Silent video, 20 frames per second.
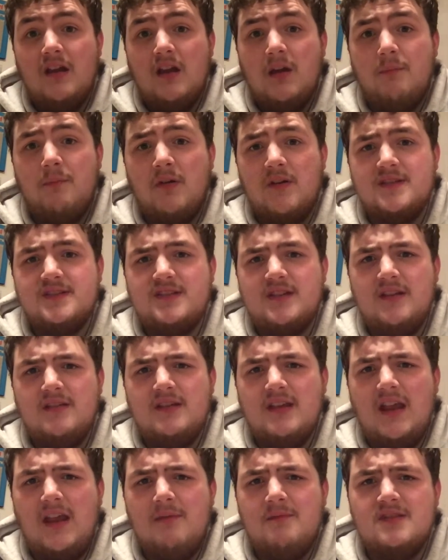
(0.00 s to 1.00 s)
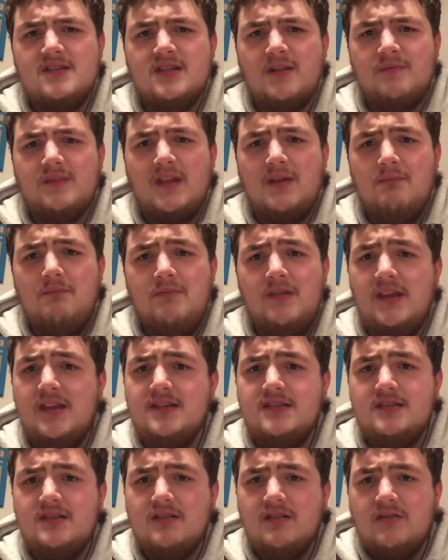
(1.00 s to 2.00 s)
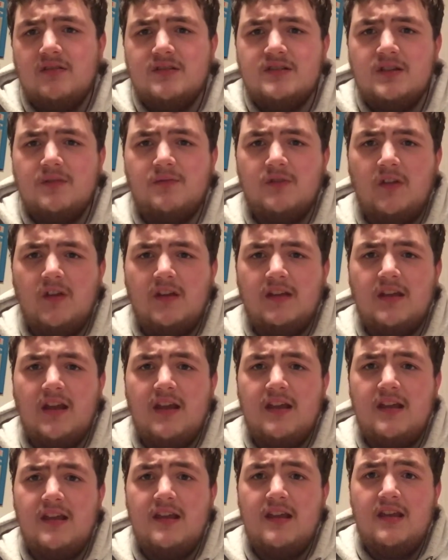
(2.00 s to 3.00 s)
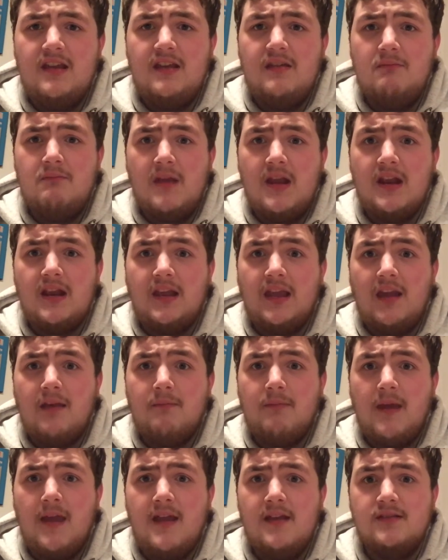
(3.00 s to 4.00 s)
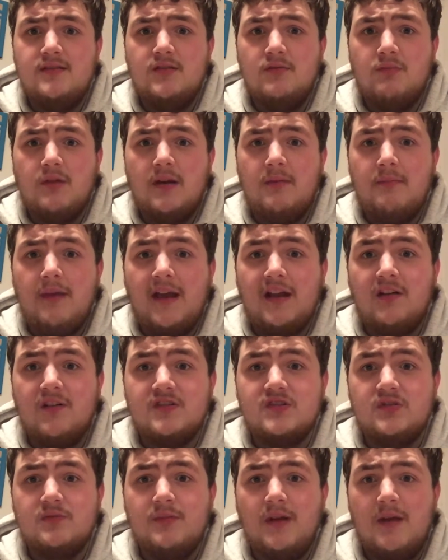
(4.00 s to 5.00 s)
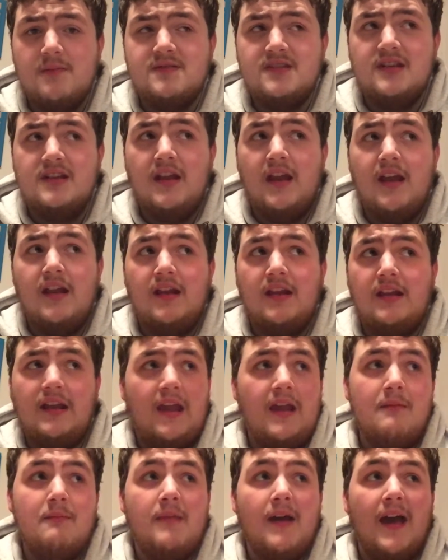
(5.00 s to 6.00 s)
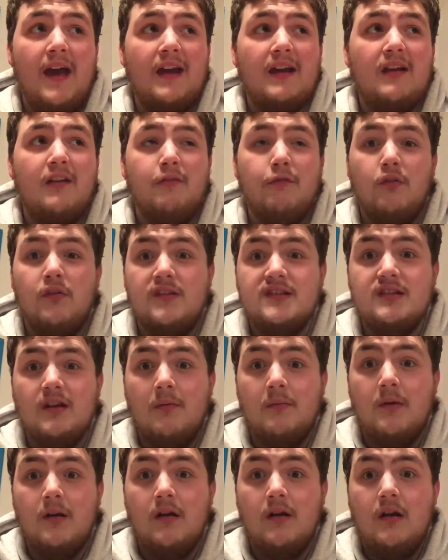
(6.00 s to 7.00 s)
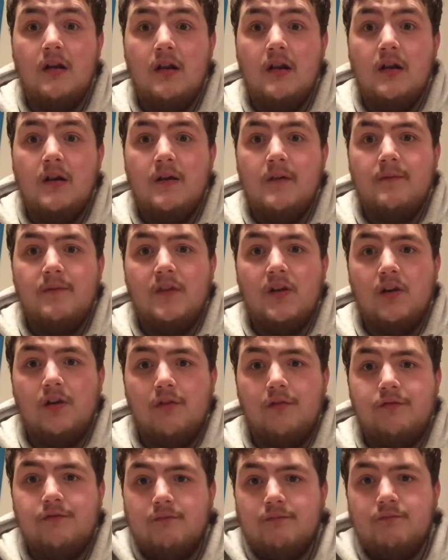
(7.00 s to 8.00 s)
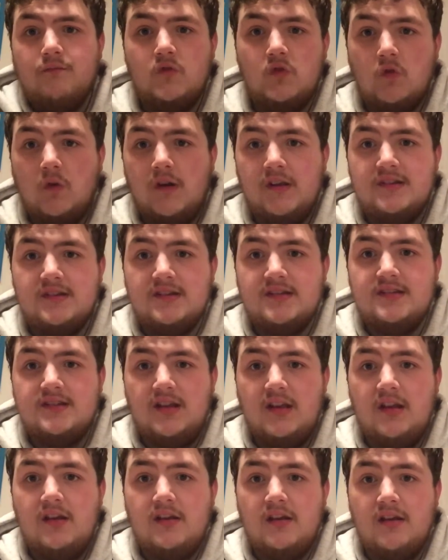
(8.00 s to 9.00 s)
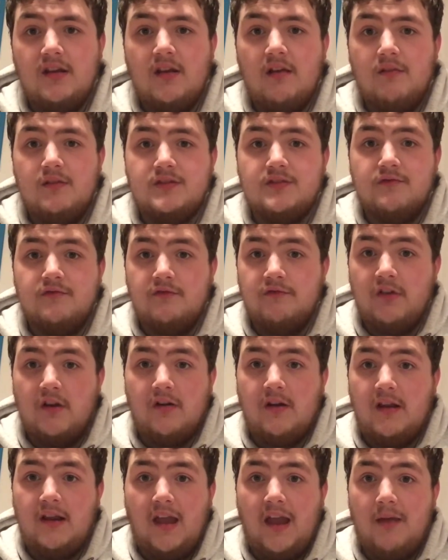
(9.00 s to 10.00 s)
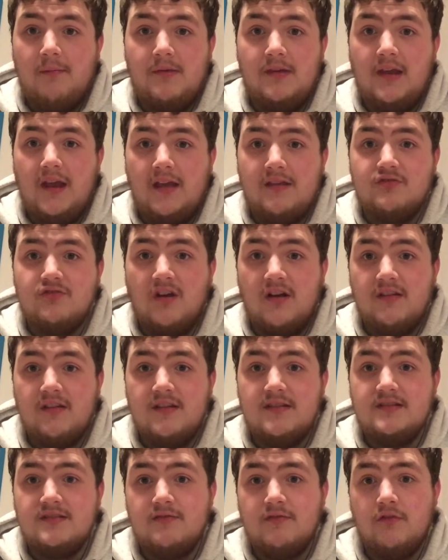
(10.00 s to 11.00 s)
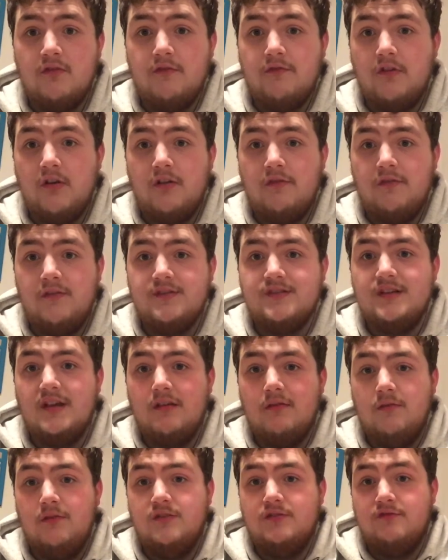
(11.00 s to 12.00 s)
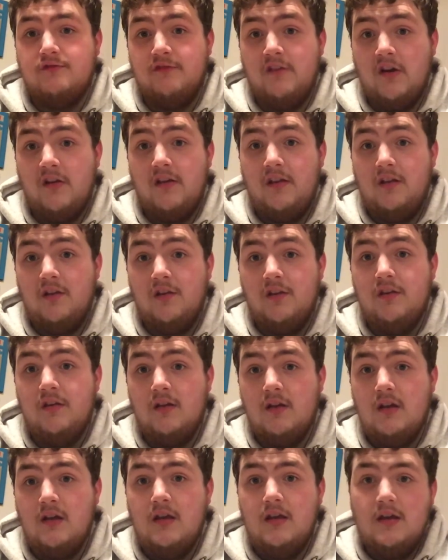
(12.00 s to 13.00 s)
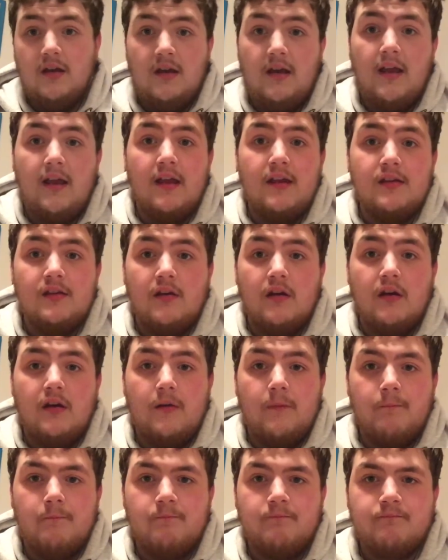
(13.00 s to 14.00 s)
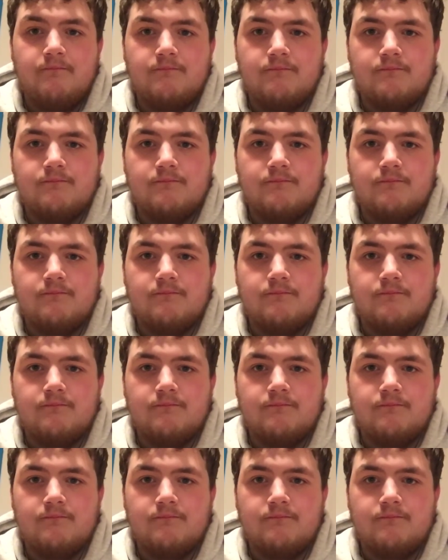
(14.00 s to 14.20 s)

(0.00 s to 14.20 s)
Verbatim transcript: a person named something beast or something like that he made a campaign to bring back crystal pepsi and it came back for the summer of 2016 and i was very happy to try this for the very first time it was very good and um